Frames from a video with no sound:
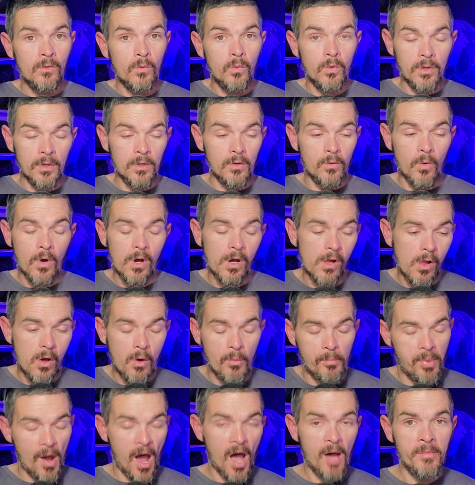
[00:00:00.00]
Well,
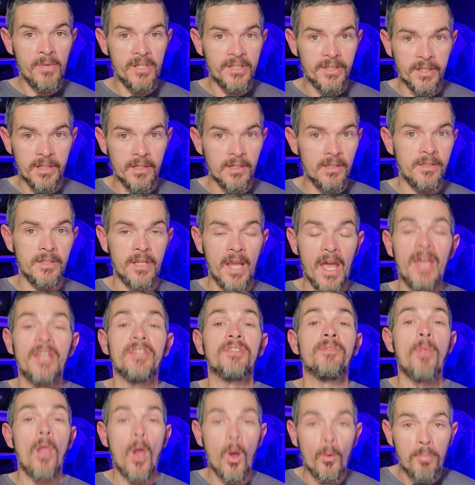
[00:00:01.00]
Obama did.
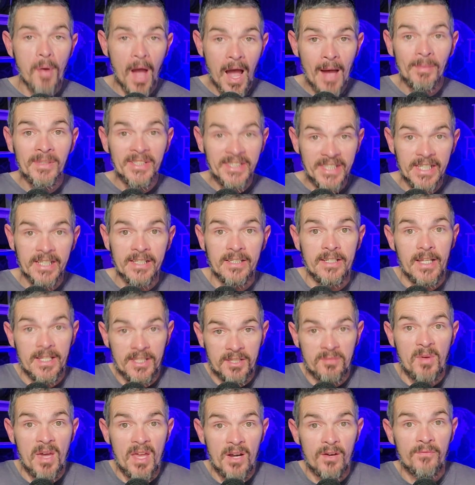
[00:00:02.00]
Yes, Obama did,
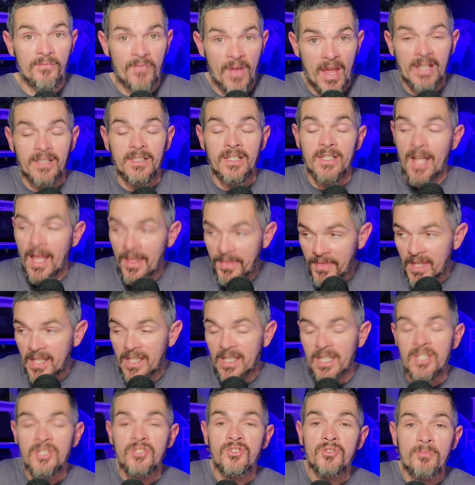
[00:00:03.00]
as a matter of fact, and I
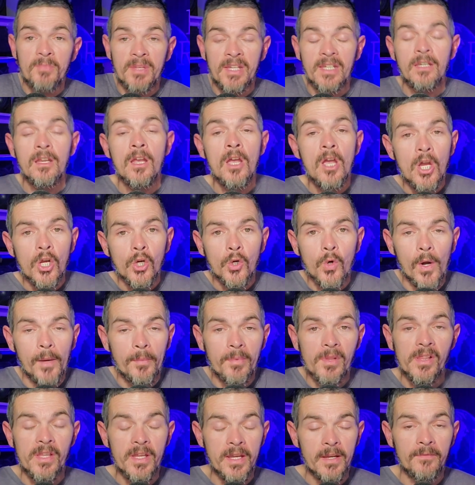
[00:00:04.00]
think he should be
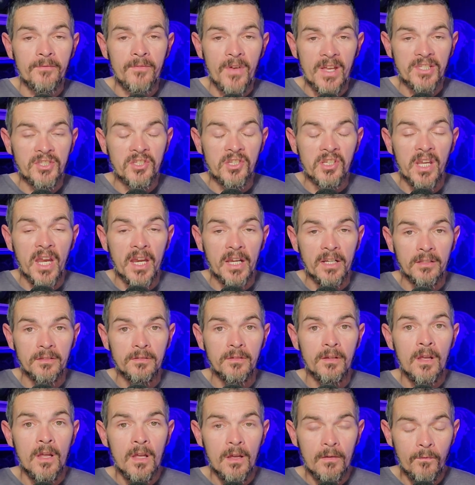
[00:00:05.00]
criminally
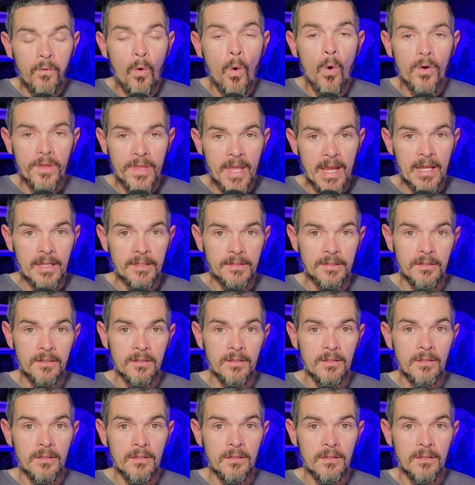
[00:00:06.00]
investigated for that.